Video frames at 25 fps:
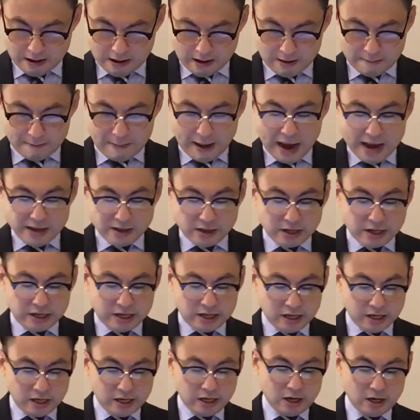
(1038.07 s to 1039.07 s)
By the
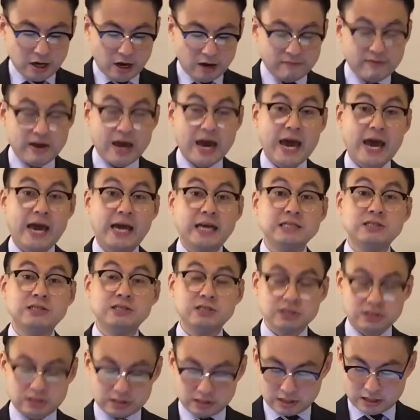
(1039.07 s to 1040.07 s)
healing of
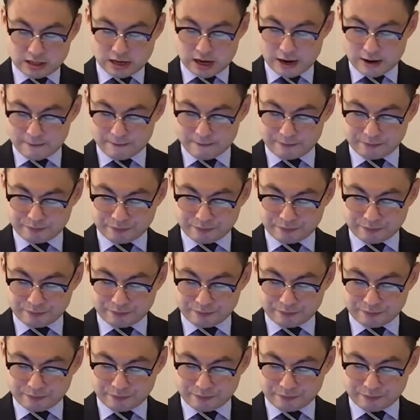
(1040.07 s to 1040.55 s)
Hansen's, uh,